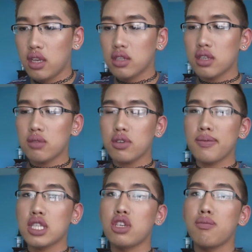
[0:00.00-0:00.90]
So these were
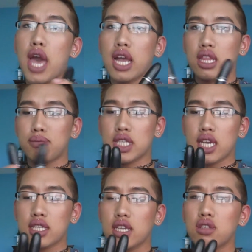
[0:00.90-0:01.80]
my two MAC
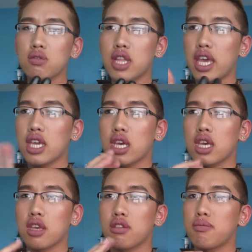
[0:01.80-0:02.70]
lipsticks. I do like
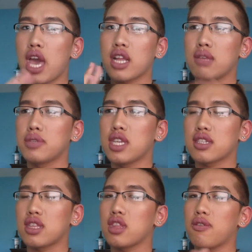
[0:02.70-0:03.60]
MAC lipsticks.
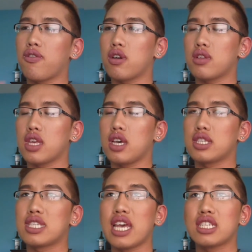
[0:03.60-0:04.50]
I think the
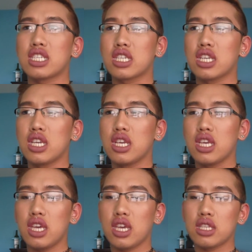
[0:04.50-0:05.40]
scent
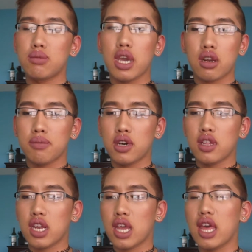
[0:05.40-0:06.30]
is bearable,
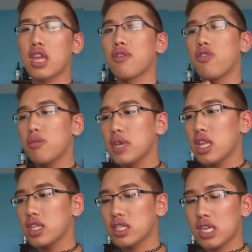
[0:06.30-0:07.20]
and I like the
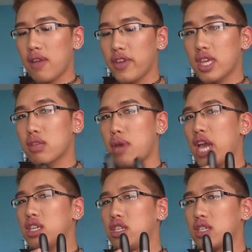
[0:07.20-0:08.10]
formula and stuff, and like the
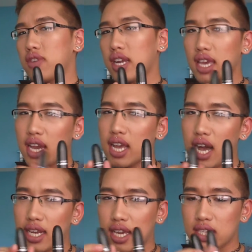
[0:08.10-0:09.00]
packaging is very like
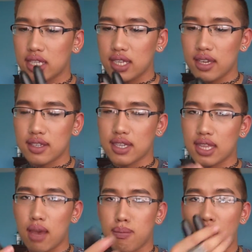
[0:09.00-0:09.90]
iconic and sleek, just like
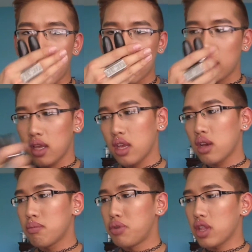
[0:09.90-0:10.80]
that MAC
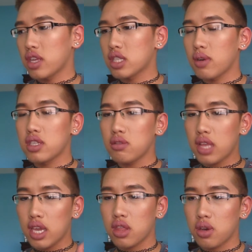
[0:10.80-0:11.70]
bullet. So I do
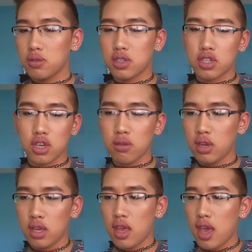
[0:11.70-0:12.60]
like those two.
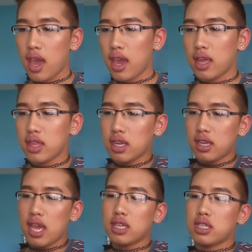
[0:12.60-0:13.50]
And the
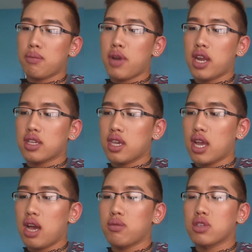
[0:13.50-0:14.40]
next lip product I
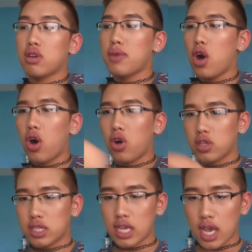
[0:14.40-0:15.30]
got was from
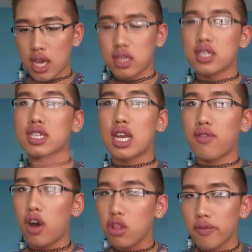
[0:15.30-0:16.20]
Ulta. This is kind of
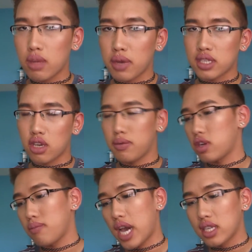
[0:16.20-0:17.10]
all over the place, I hope you
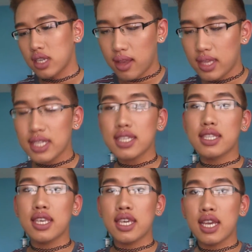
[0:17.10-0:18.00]
don't mind. This is
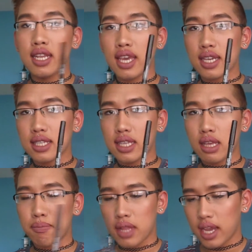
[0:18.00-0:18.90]
the NYX
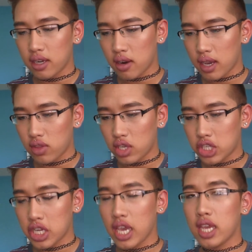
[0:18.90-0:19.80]
Lipliner in the
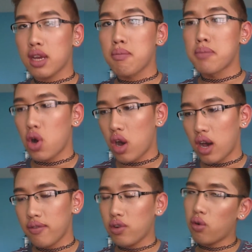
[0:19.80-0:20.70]
shade
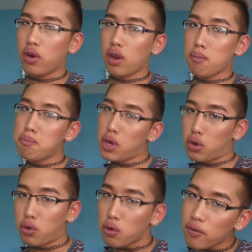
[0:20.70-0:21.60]
Mauve, or
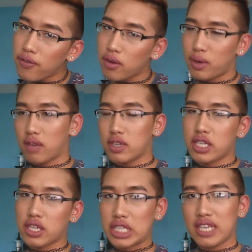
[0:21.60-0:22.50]
Mauve, whatever
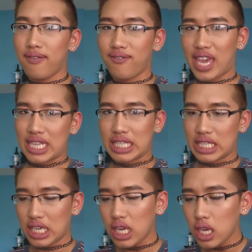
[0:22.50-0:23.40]
tickles your
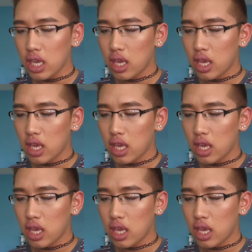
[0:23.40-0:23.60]
fancy.